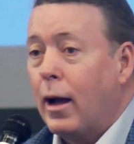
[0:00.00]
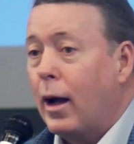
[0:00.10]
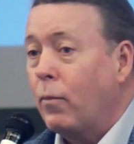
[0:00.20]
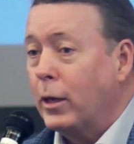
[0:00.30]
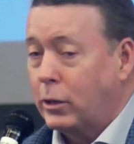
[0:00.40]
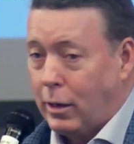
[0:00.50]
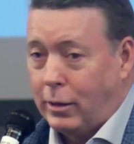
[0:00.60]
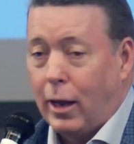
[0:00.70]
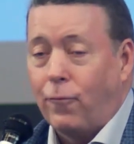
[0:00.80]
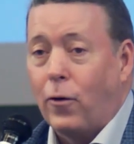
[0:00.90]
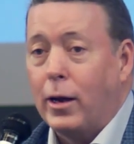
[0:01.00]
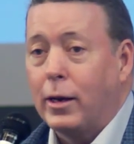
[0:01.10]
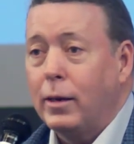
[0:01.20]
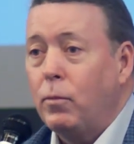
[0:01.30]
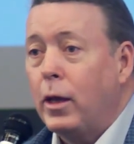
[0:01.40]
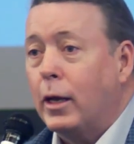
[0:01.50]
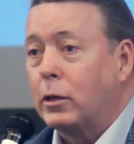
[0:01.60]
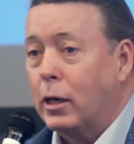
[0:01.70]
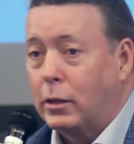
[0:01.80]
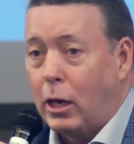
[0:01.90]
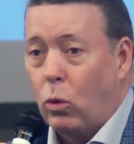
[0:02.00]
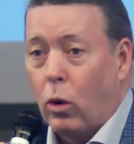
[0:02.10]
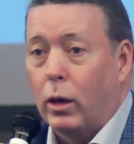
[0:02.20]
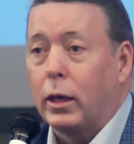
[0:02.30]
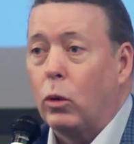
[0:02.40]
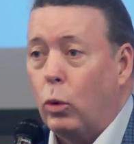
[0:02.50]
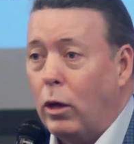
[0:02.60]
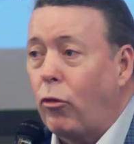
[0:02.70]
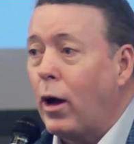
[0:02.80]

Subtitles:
It's going to take funding. It's going to take working with